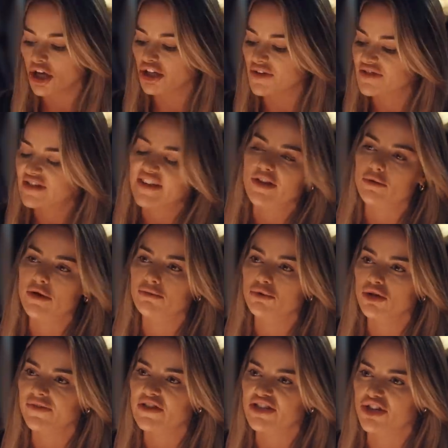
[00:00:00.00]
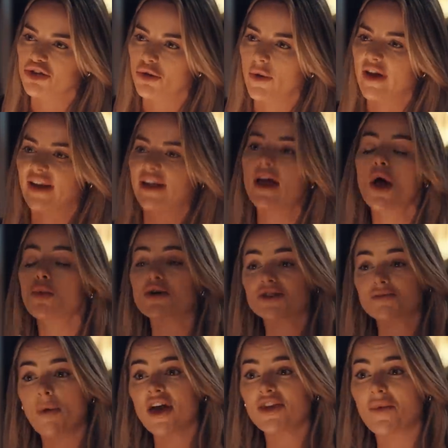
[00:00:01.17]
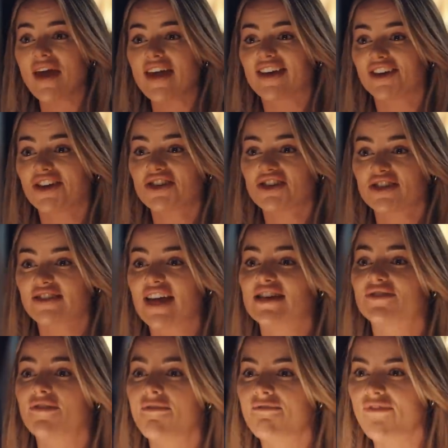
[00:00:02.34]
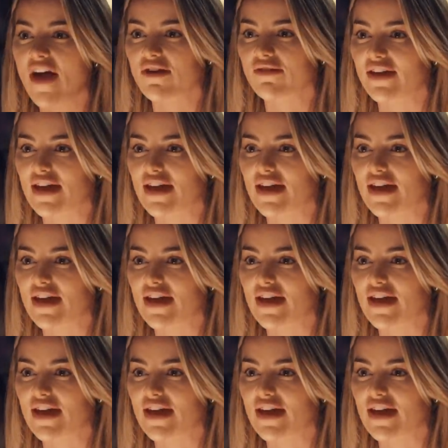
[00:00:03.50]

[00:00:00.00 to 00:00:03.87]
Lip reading: you've said that we're moving too quickly, which, by the way, can I just say, is very